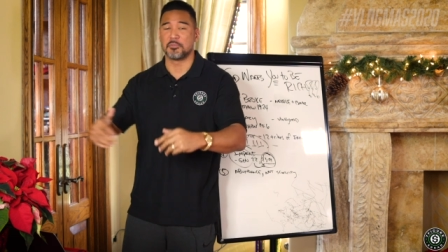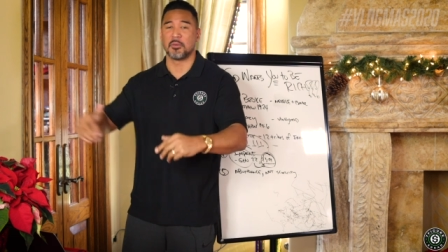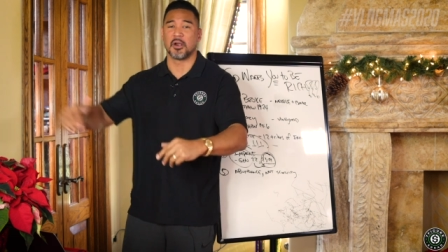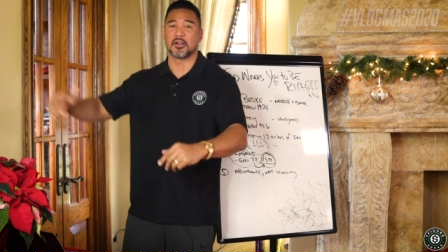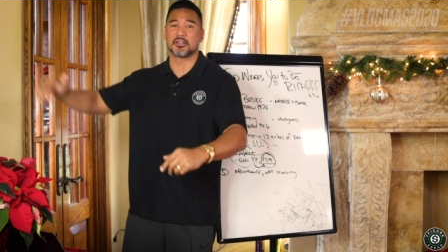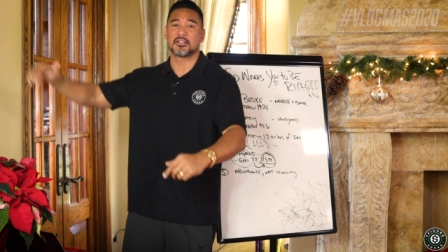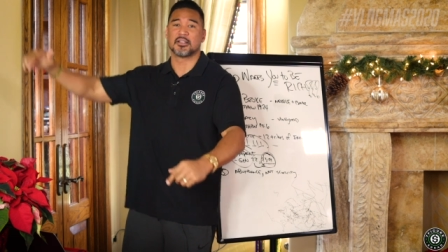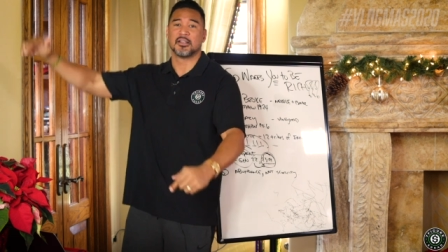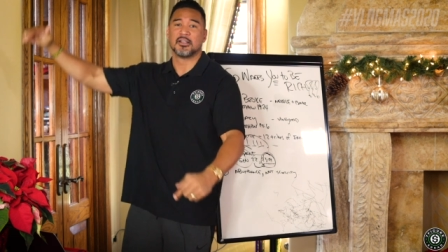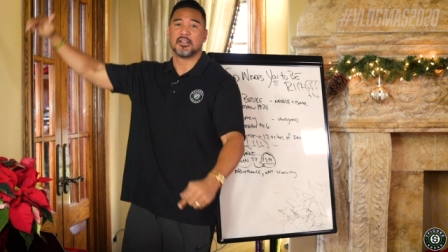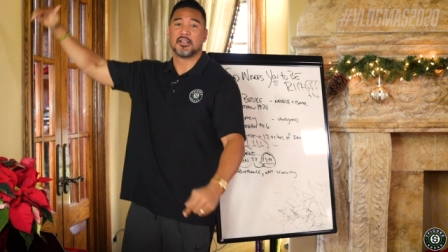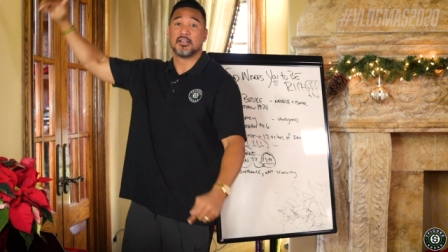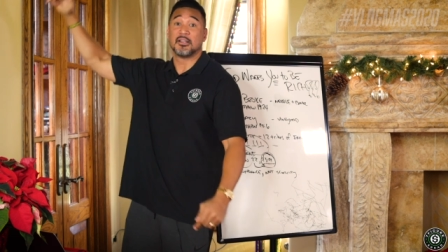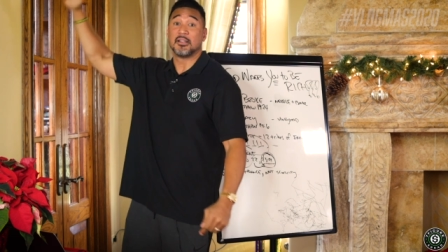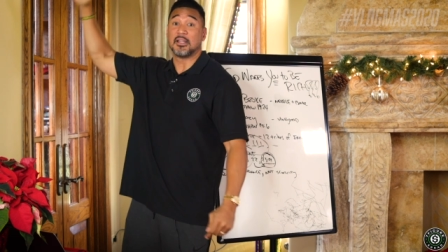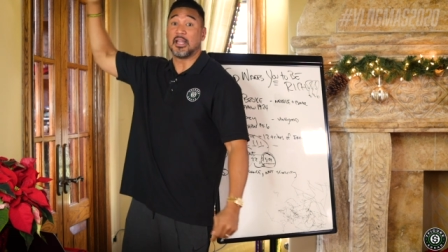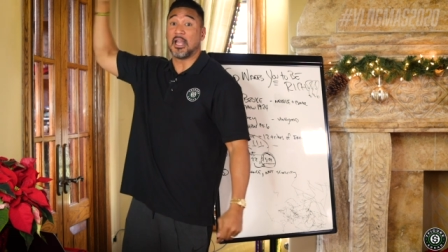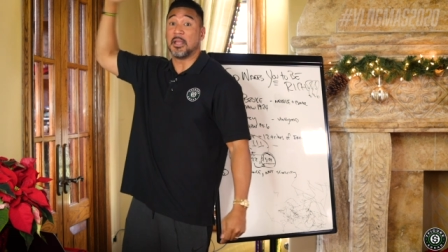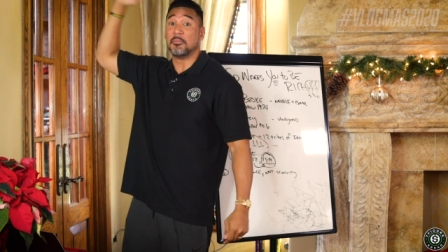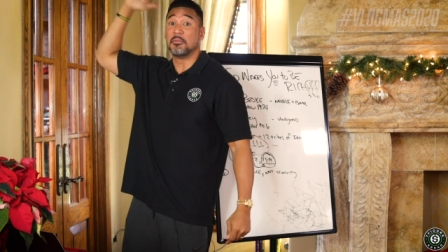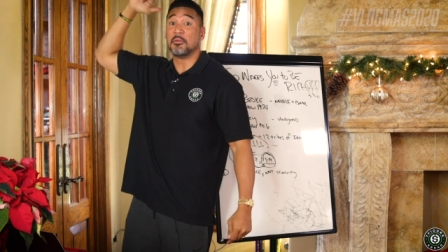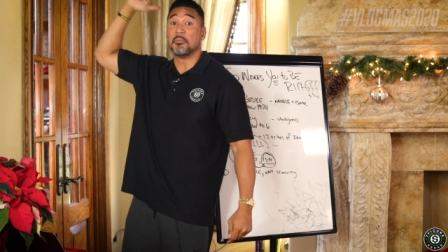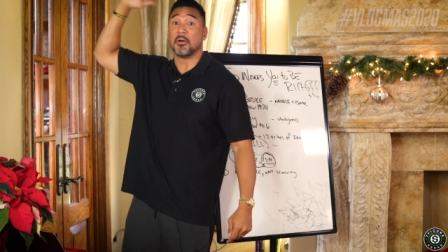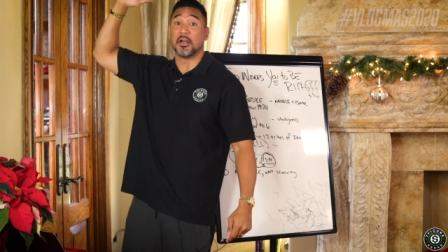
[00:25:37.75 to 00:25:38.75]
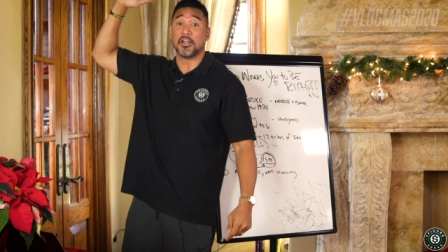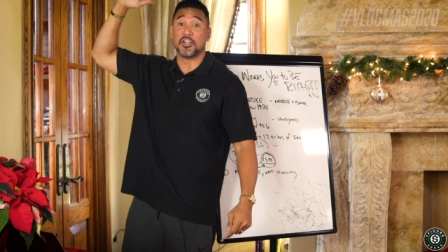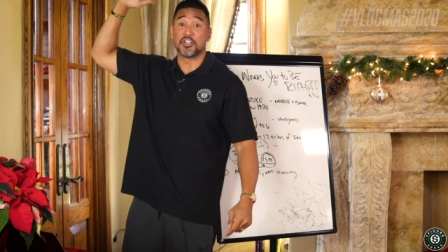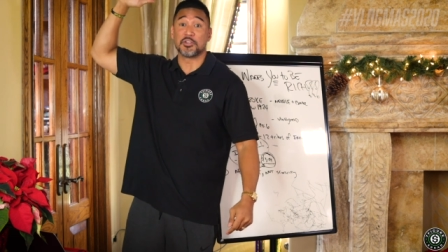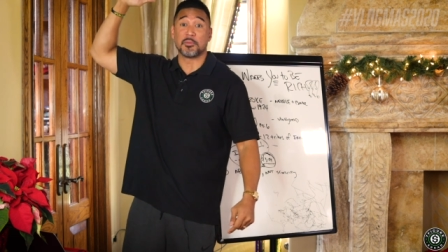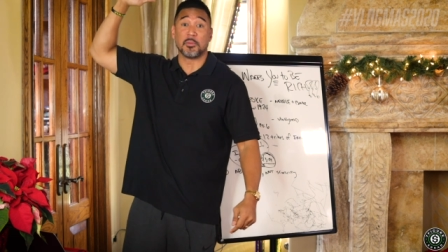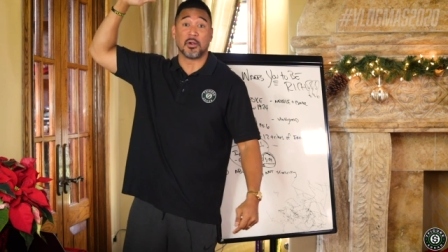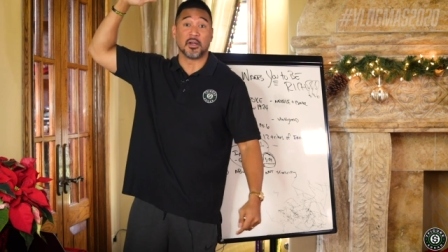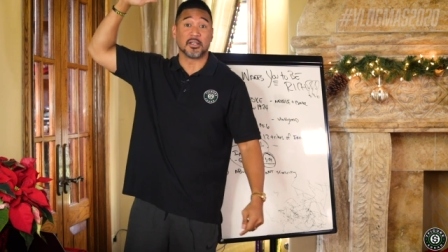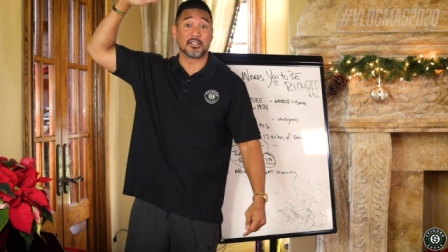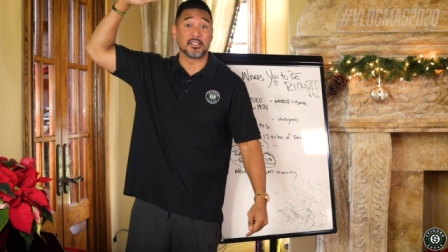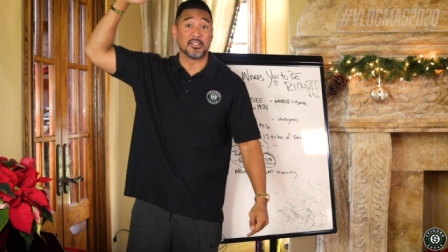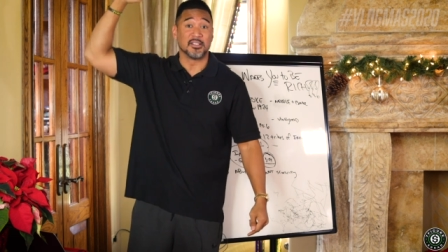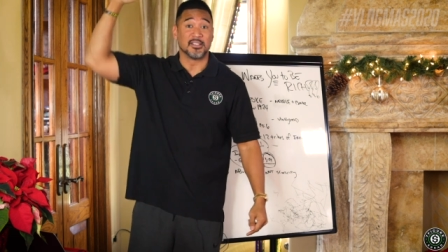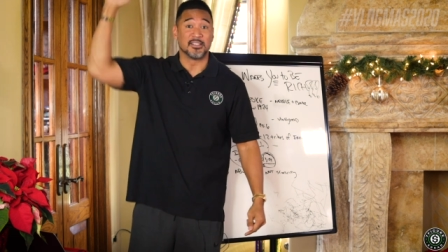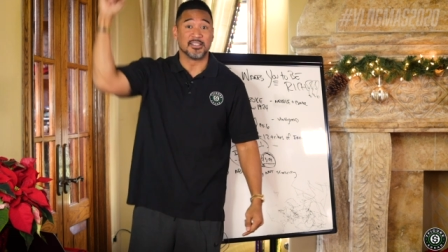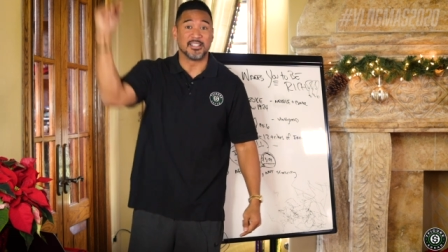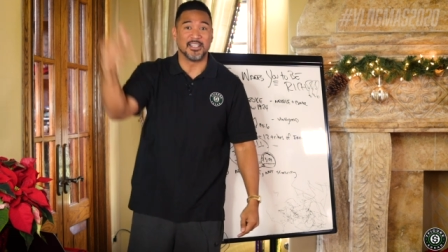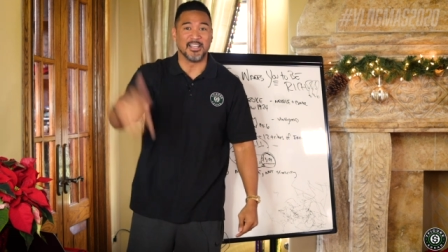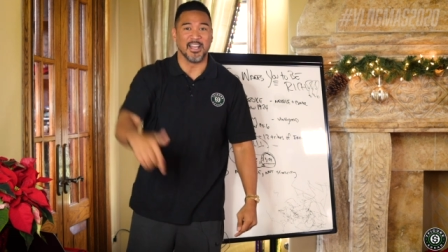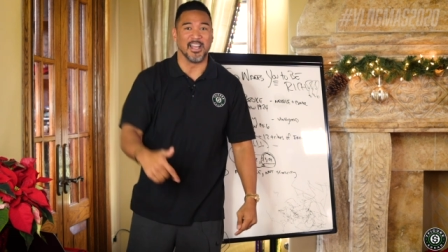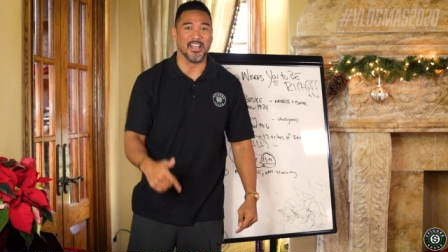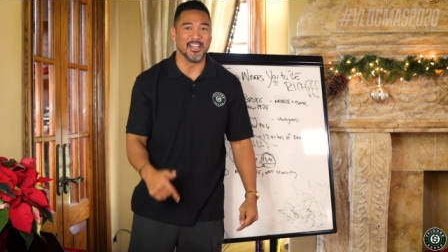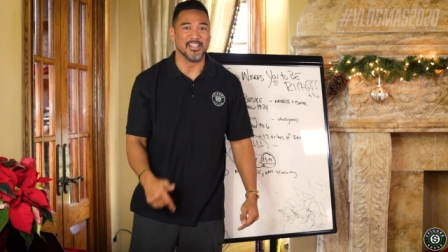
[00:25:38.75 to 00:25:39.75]
love smart, and be money smart
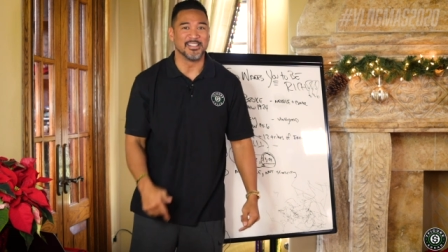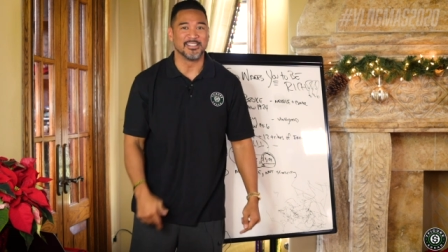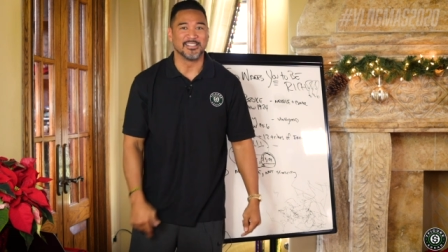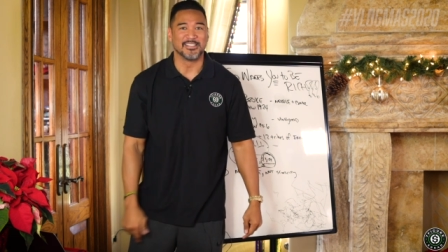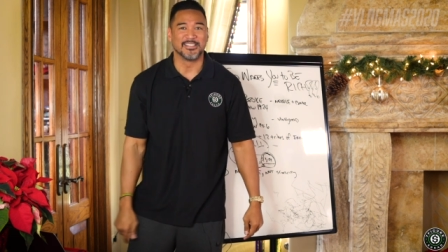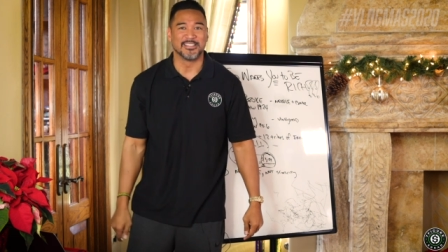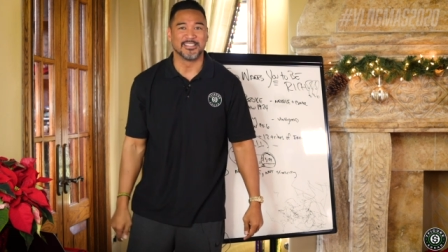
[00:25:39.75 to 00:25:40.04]
today.